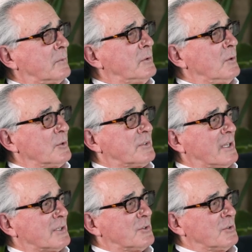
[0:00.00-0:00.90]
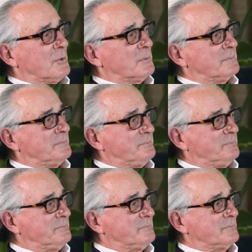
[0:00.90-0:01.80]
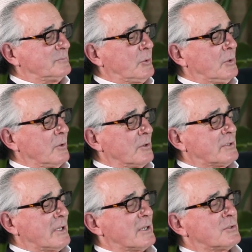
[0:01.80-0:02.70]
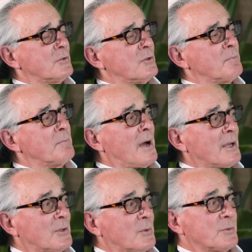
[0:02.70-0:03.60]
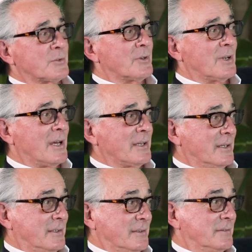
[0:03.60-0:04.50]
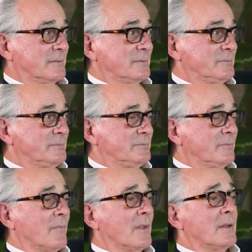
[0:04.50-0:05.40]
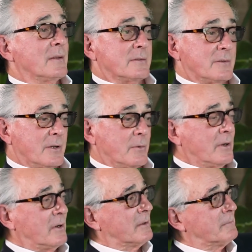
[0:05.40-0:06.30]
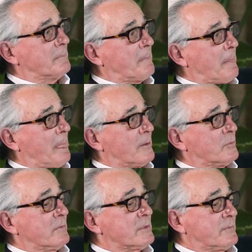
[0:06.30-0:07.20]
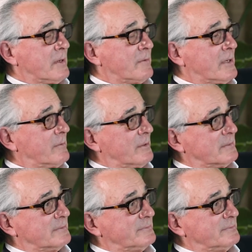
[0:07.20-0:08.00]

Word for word: When you looked at it, you knew. You knew when you looked at it, special. you knew Michael was gonna like it. So there we are. It's one of his favorite ever.